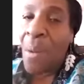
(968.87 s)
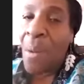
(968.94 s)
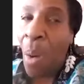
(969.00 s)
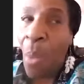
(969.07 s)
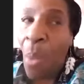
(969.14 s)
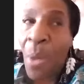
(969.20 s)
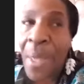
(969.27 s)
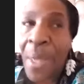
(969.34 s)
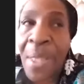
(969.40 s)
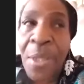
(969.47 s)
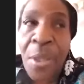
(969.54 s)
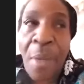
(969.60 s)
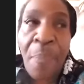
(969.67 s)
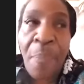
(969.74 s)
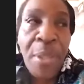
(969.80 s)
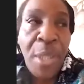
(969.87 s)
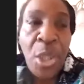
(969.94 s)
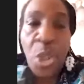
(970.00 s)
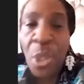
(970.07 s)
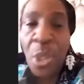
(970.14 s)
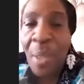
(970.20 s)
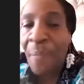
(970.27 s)
our
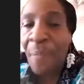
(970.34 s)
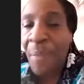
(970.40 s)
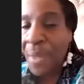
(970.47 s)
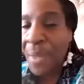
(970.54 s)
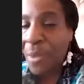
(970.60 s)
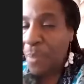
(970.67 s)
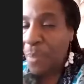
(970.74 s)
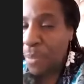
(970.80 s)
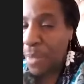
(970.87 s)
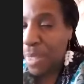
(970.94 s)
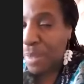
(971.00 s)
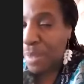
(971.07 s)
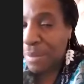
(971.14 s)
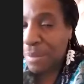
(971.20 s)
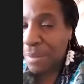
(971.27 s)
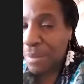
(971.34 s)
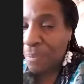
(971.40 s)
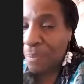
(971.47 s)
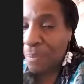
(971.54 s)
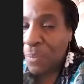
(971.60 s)
interpretation of the experience